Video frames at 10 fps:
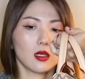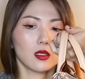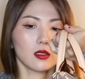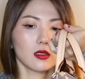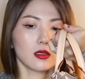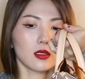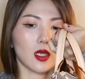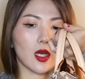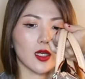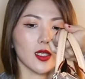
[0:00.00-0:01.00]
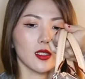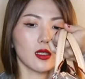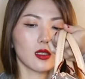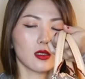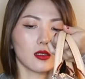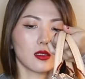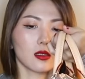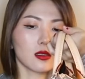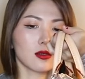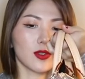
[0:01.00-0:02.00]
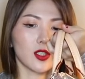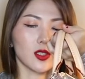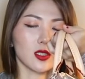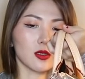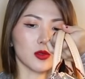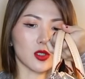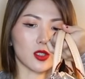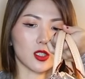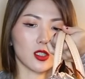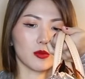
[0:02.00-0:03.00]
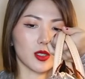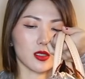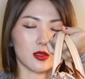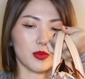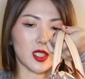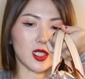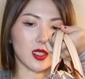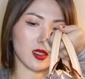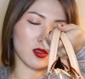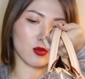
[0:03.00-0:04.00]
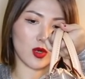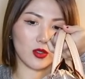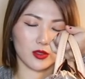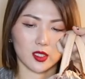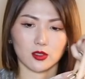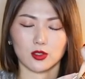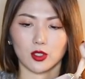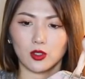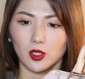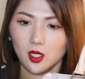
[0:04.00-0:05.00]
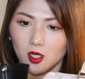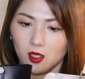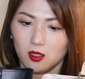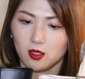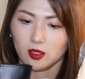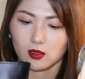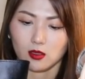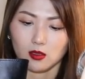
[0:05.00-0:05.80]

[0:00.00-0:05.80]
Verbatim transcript: On the side looks very similar, but Speedy is rounded, so that's